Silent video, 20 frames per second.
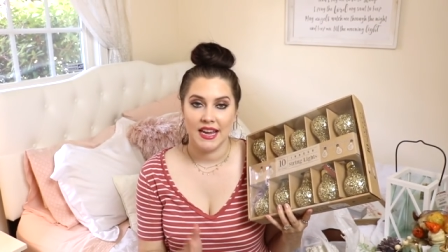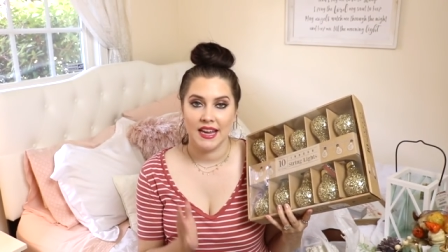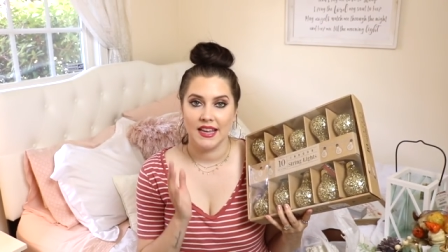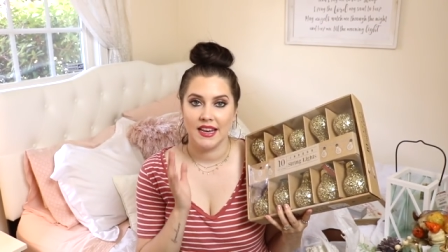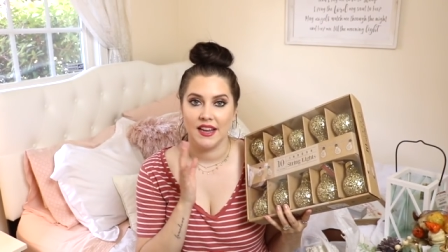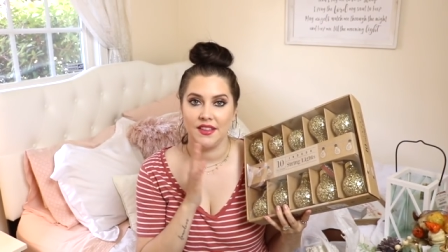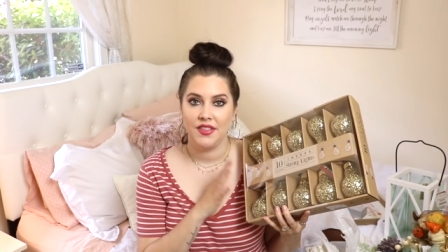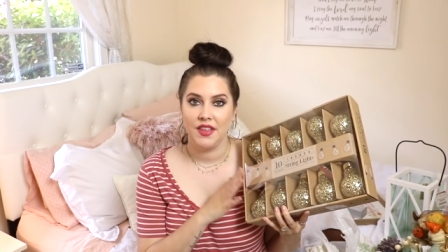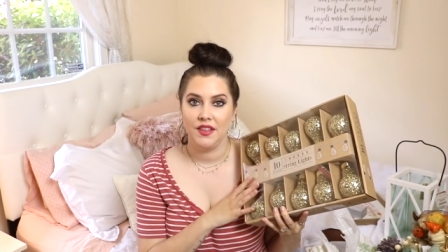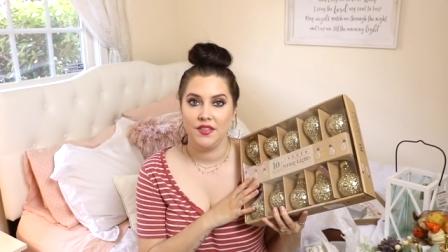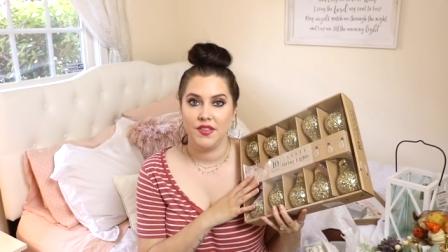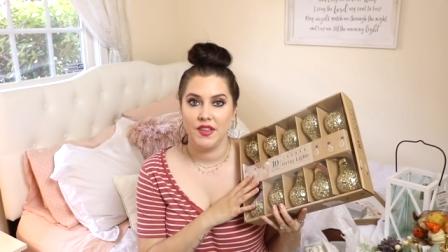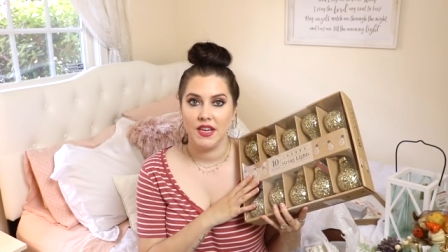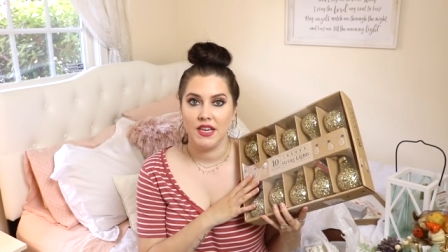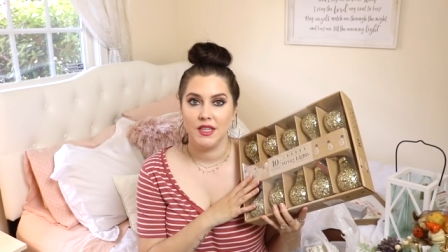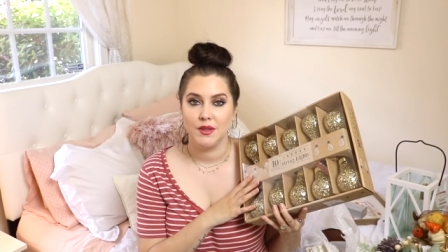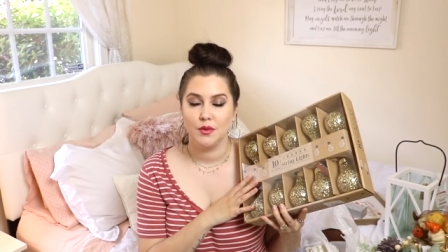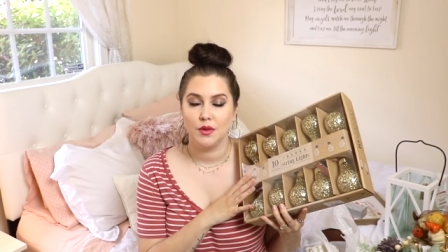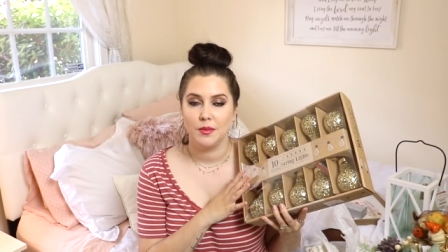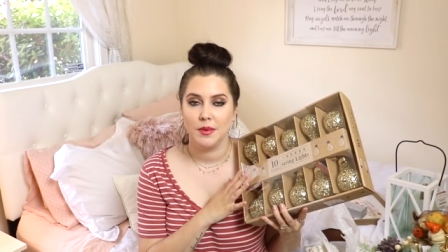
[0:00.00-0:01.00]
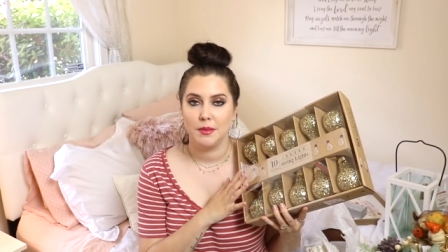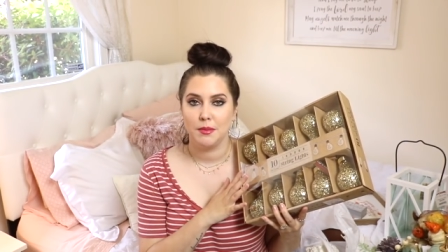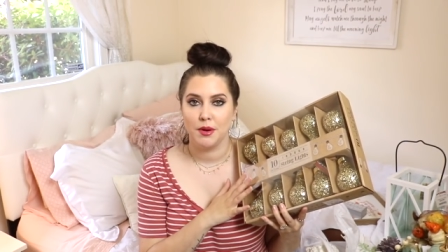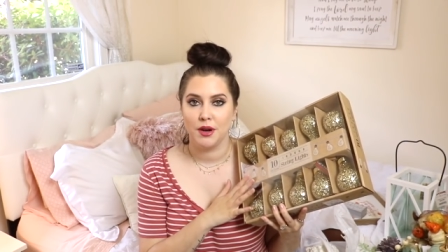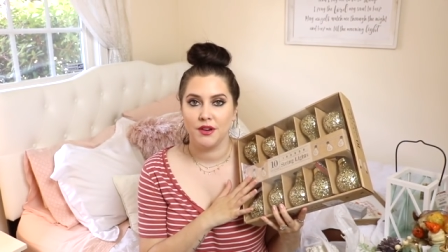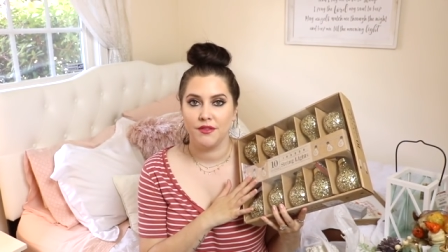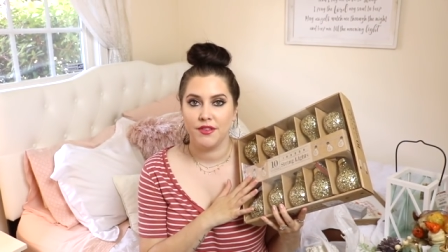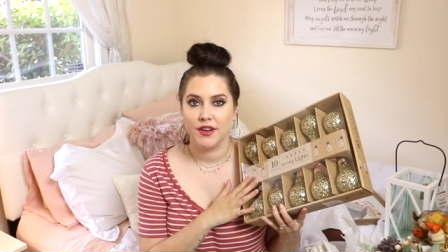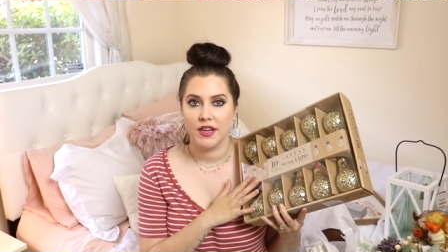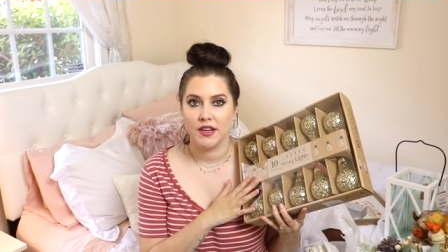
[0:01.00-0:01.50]
and I think these will be
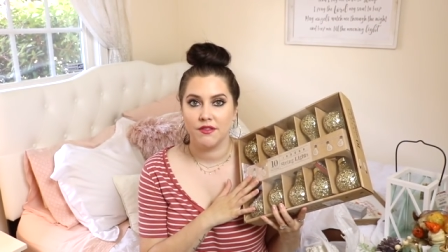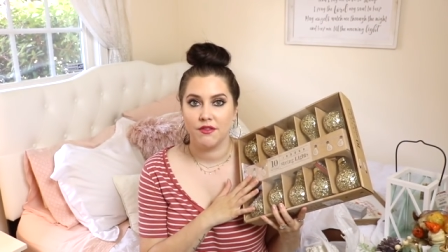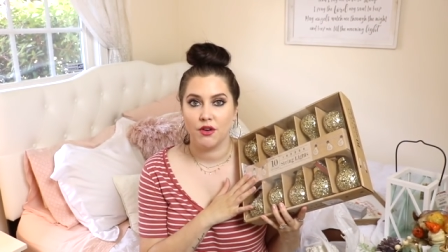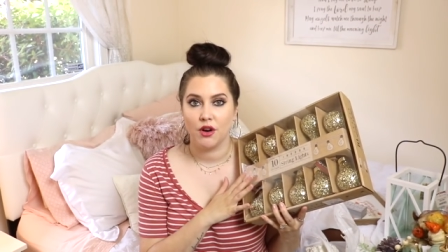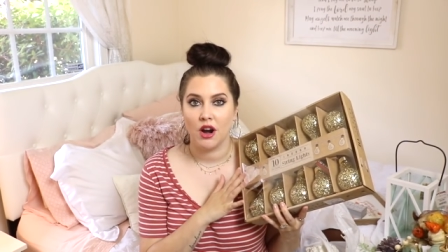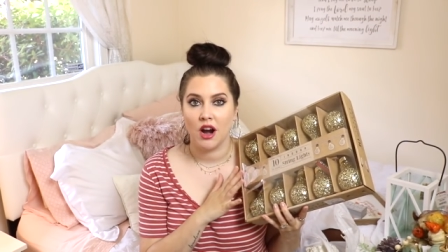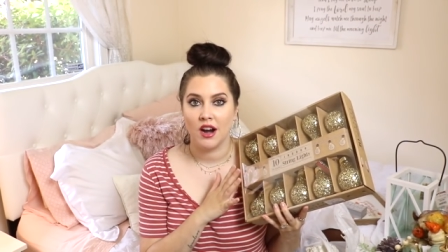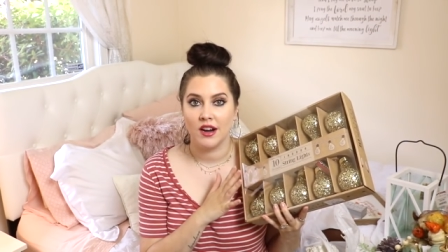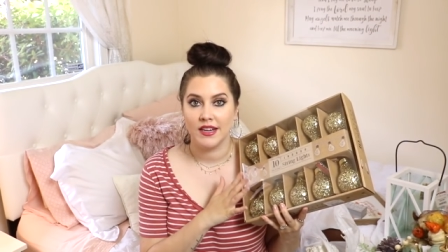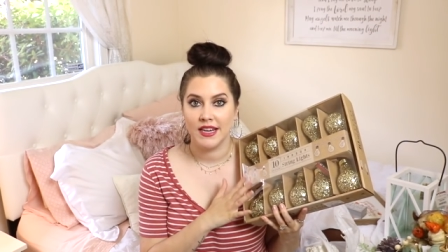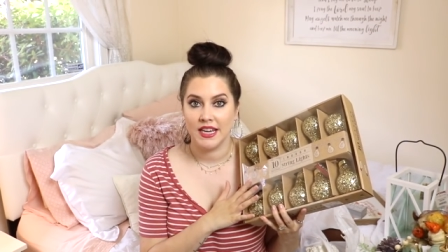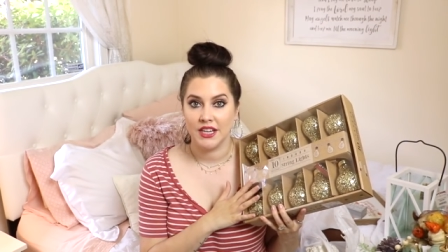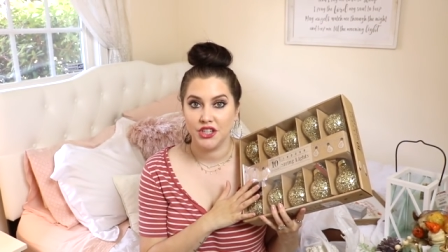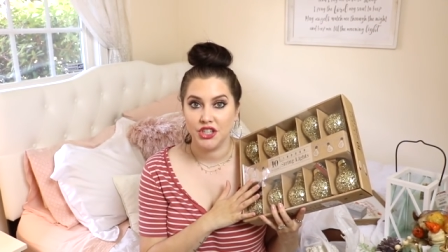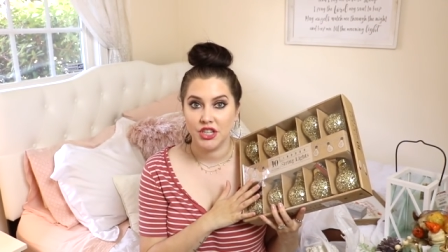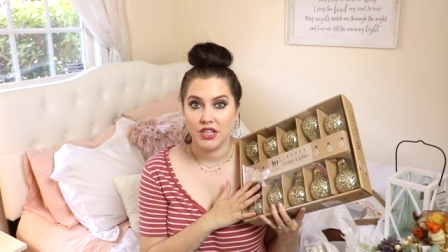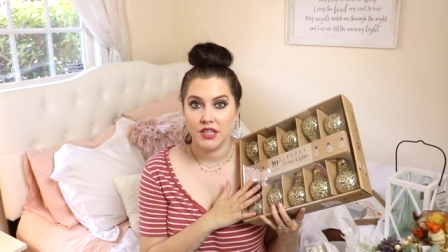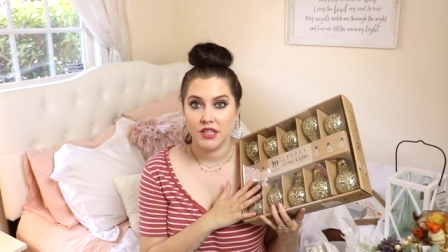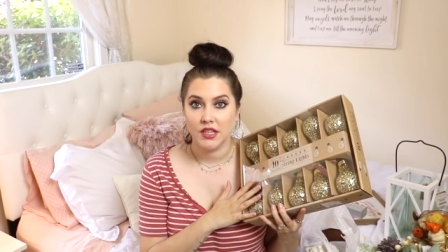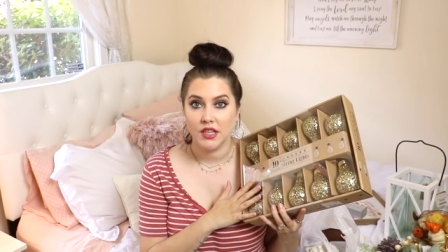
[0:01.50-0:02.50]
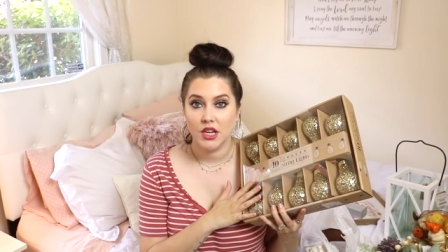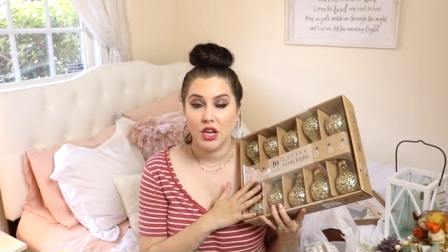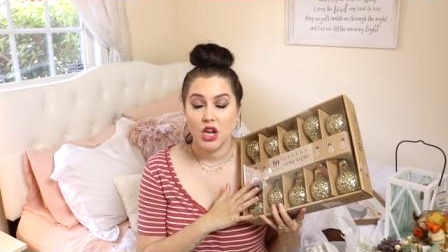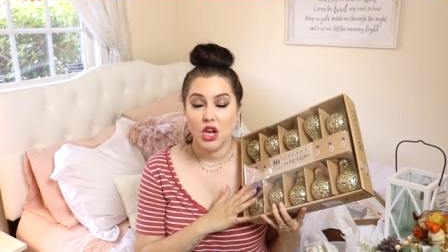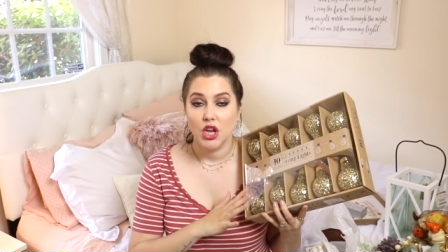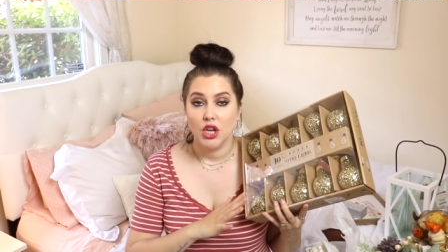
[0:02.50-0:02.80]
perfect for our kitchen.